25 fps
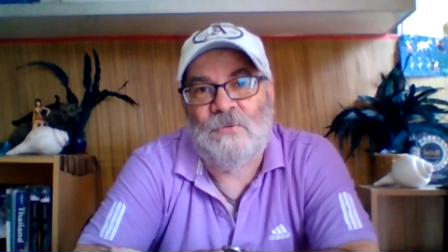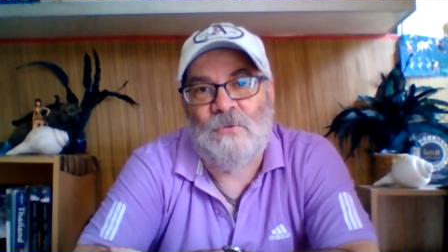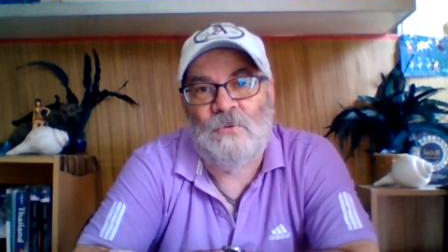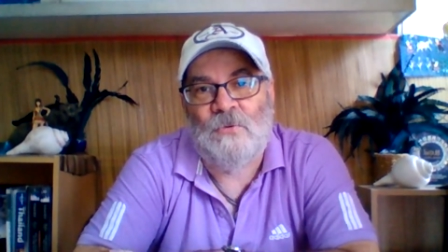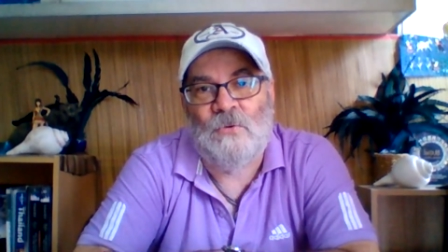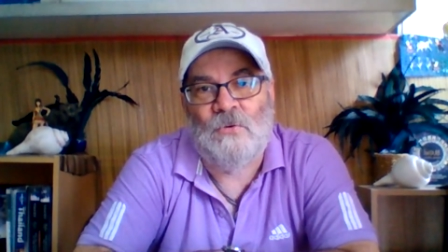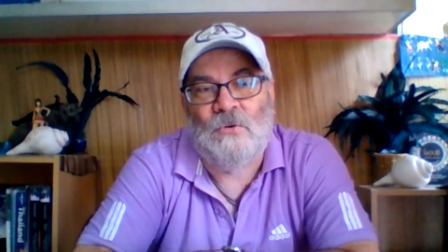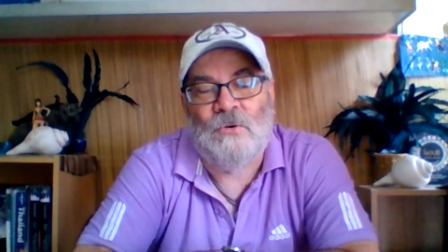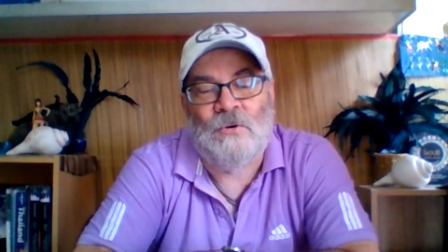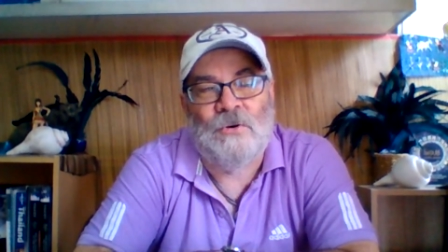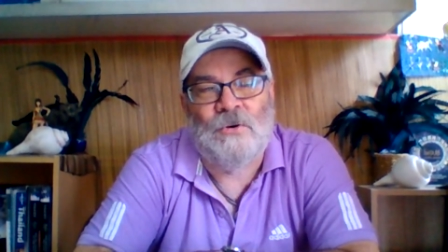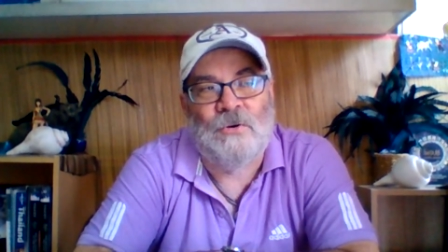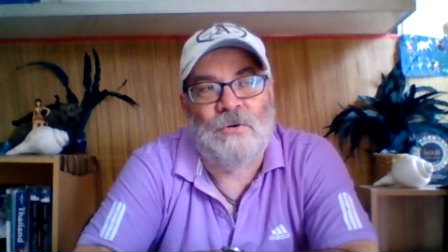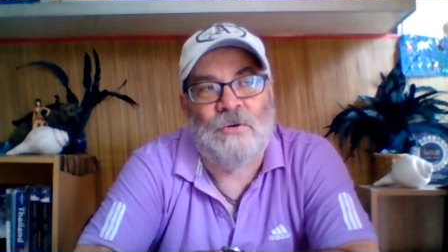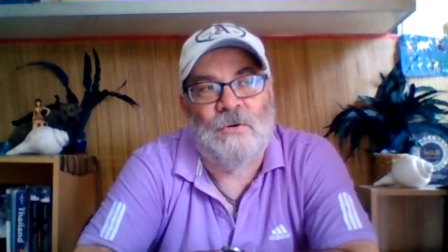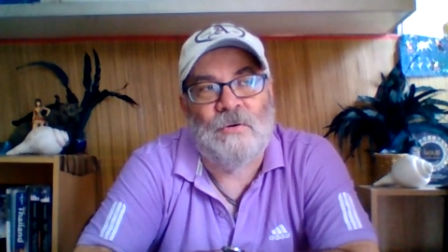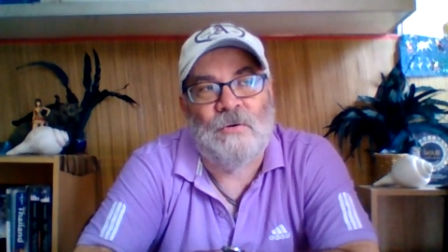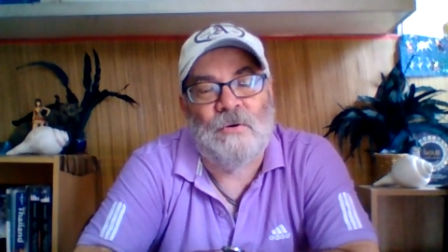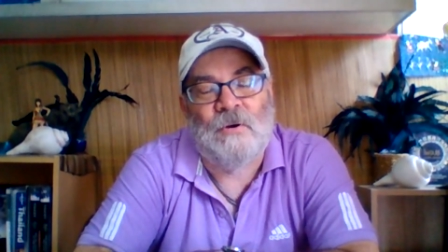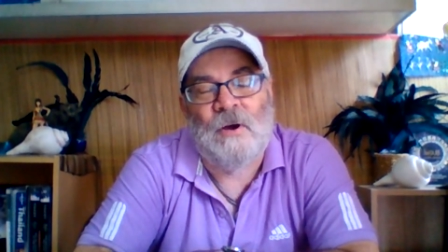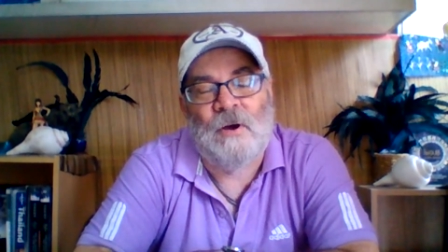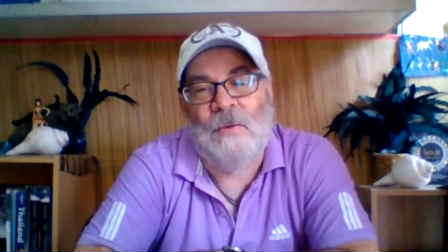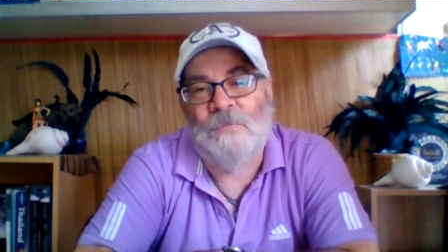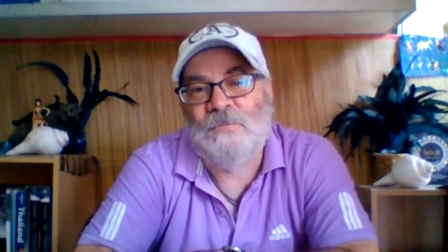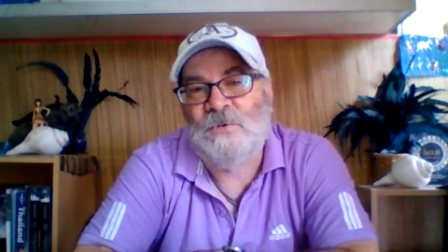
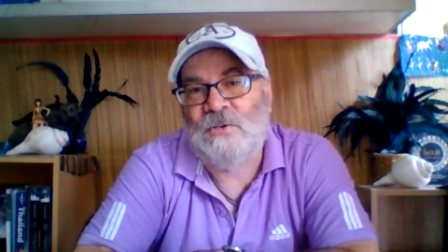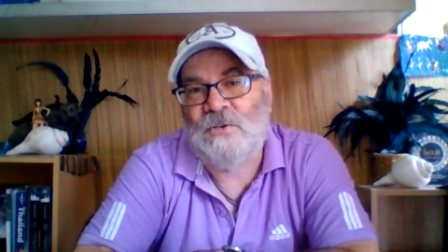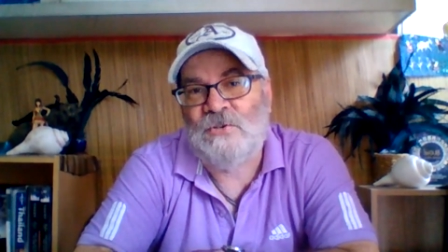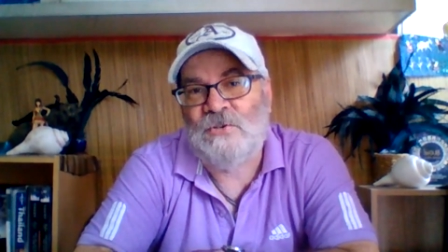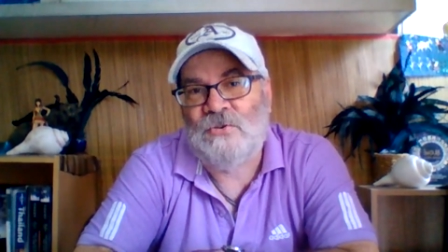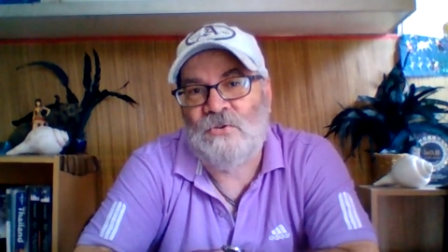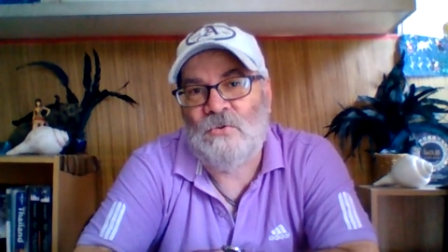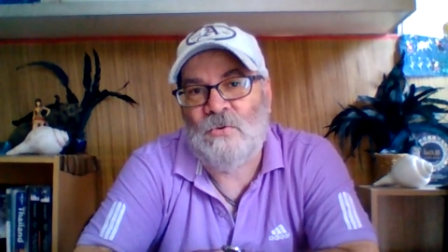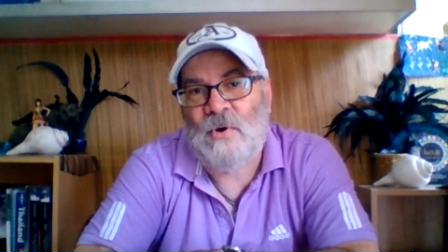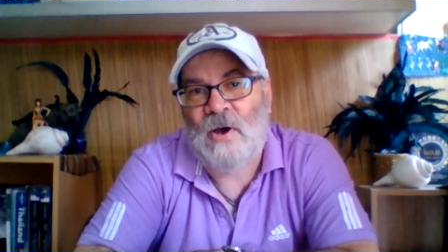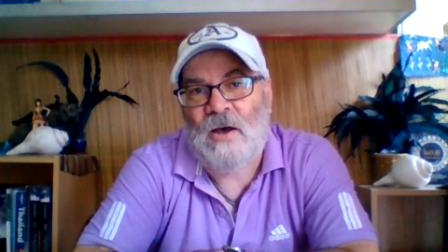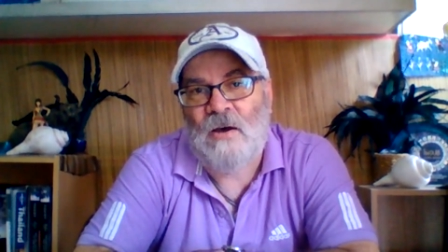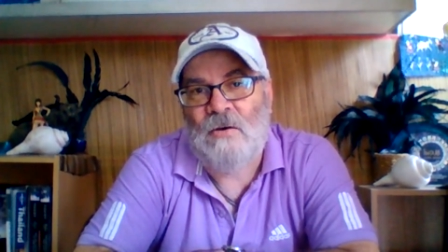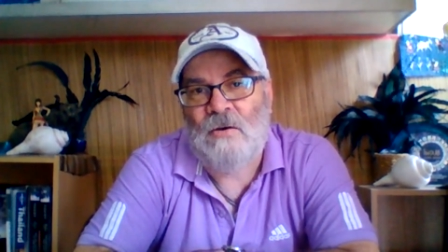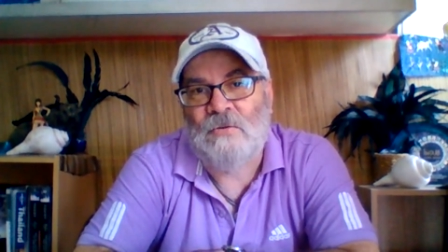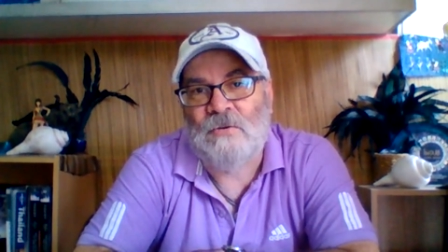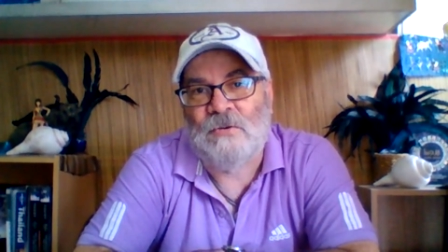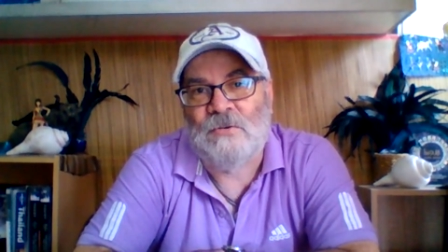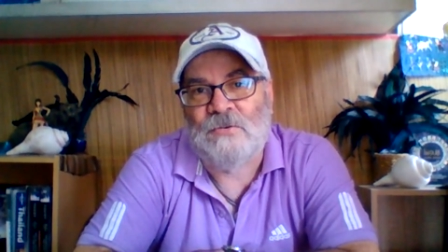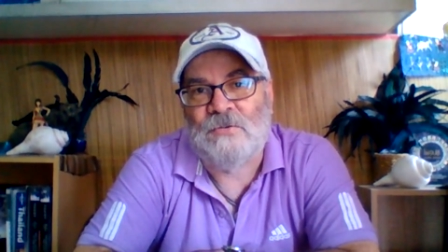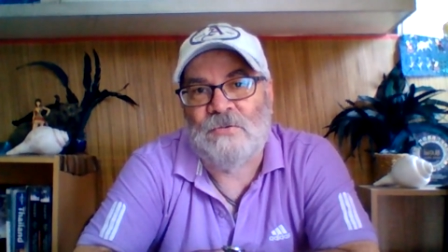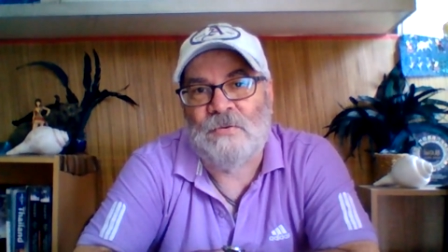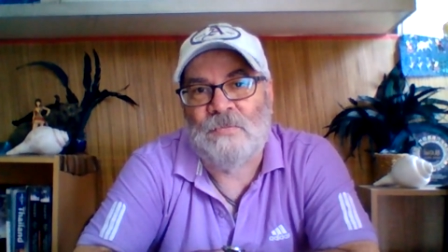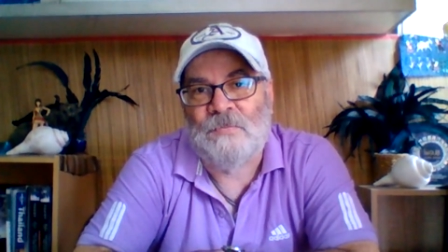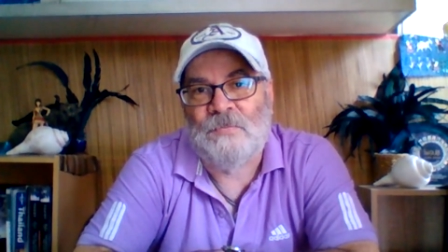for up to two
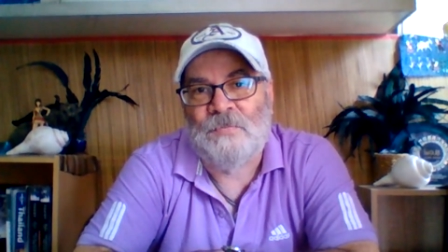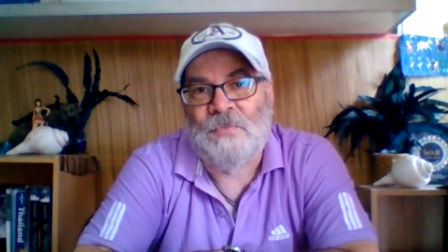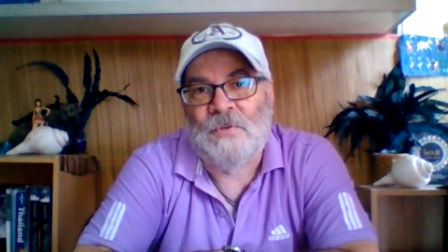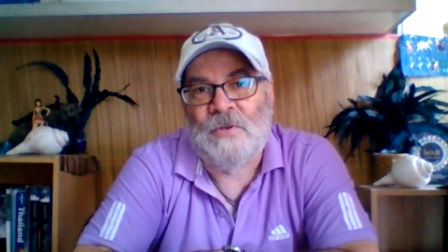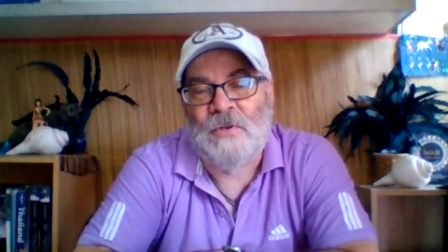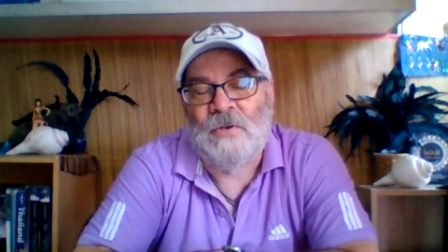hours.